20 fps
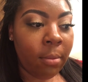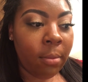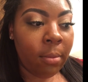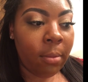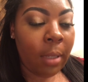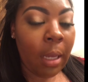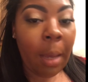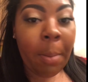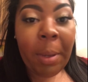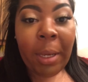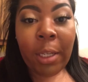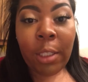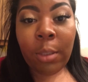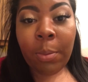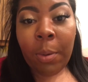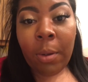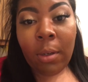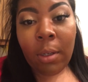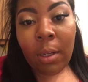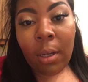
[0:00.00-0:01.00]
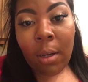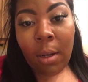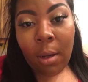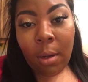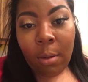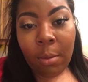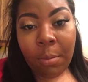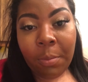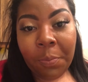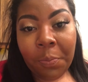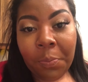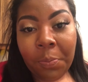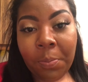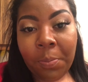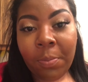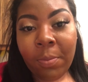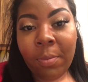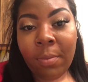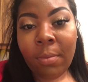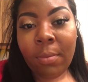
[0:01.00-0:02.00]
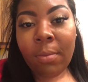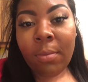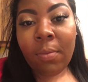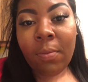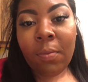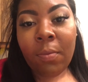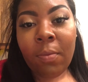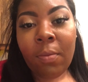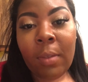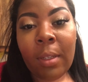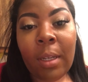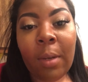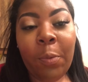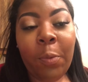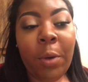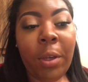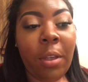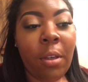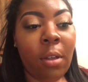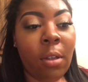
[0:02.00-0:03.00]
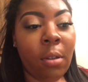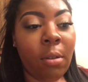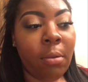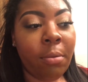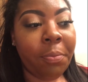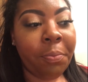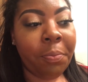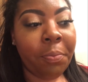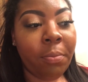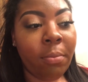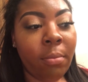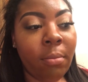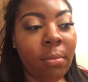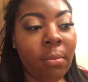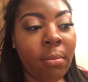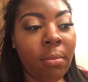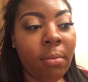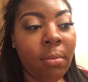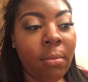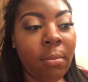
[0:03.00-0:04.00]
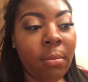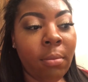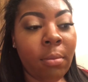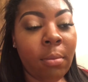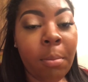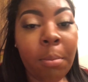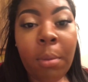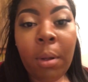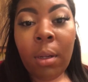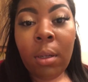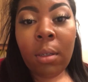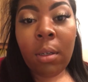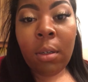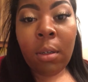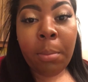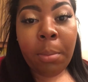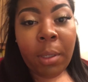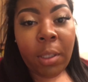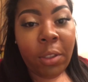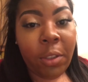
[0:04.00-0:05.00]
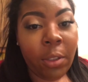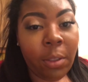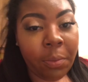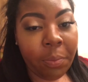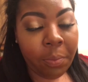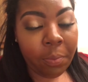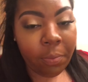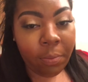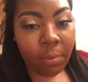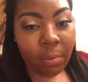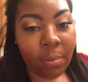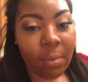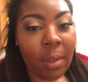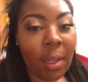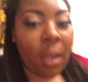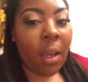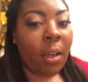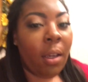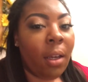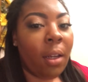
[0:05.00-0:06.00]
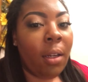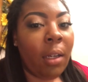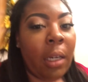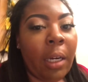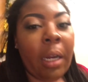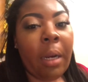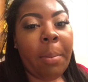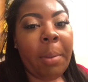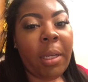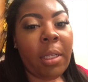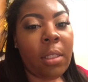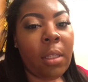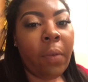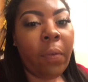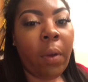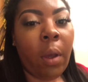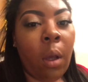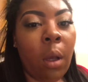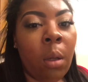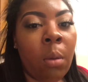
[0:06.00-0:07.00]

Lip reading: I make a Chipotle at home. When you balling on the budget, you gotta learn how to make stuff at home.